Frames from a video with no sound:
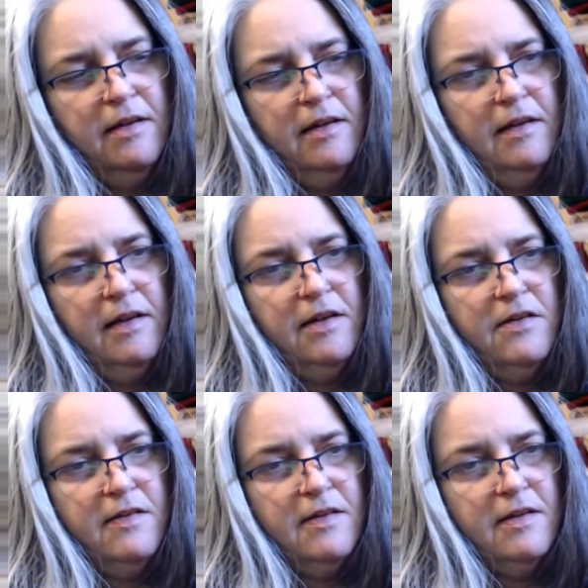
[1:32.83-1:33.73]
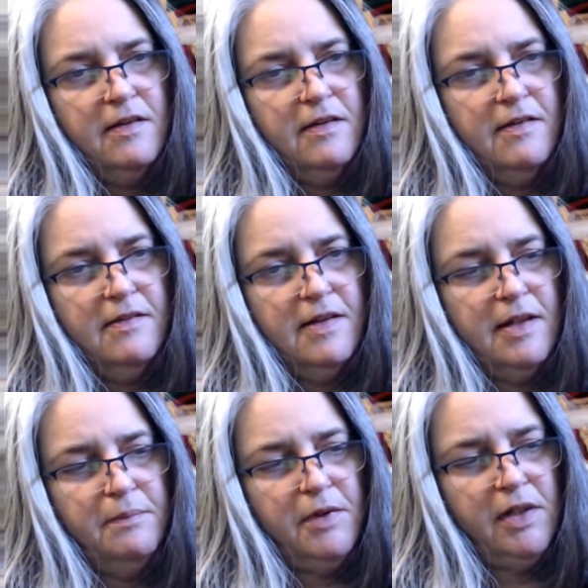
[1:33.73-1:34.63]
there's the
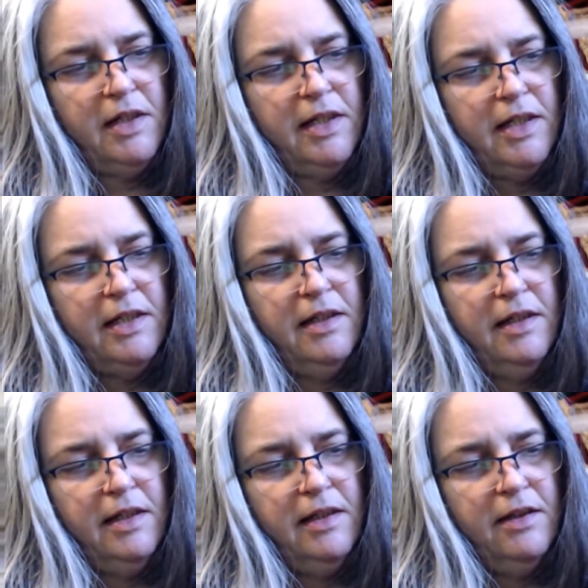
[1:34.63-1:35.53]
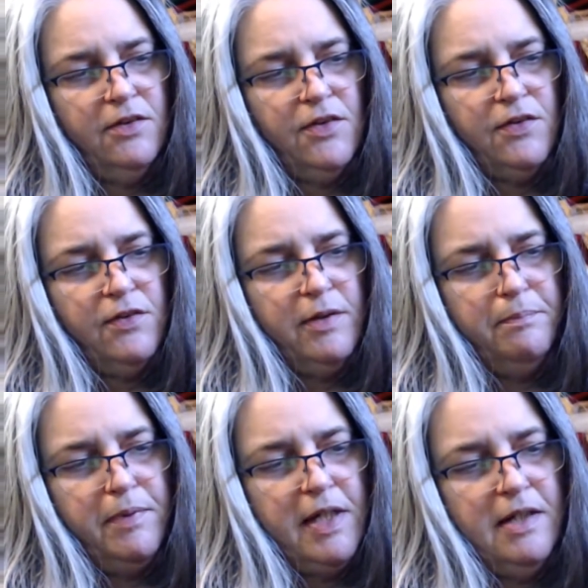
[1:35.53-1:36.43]
seam line and there's the rip
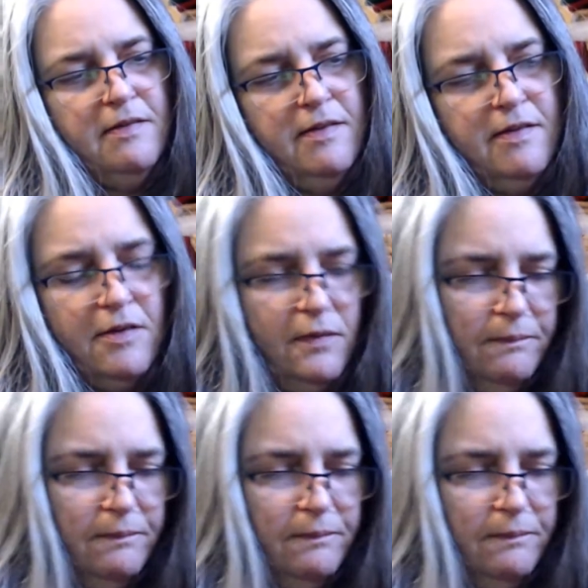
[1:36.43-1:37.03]
piece. So